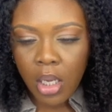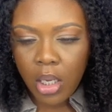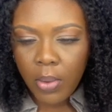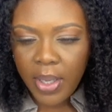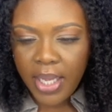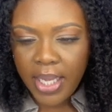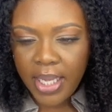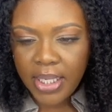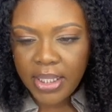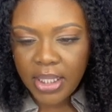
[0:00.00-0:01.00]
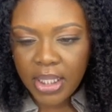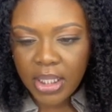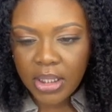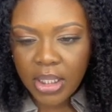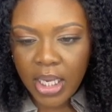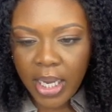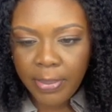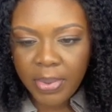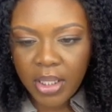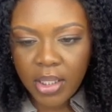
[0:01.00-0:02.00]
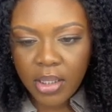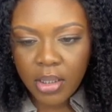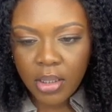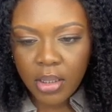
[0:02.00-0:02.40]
go ahead and copy it.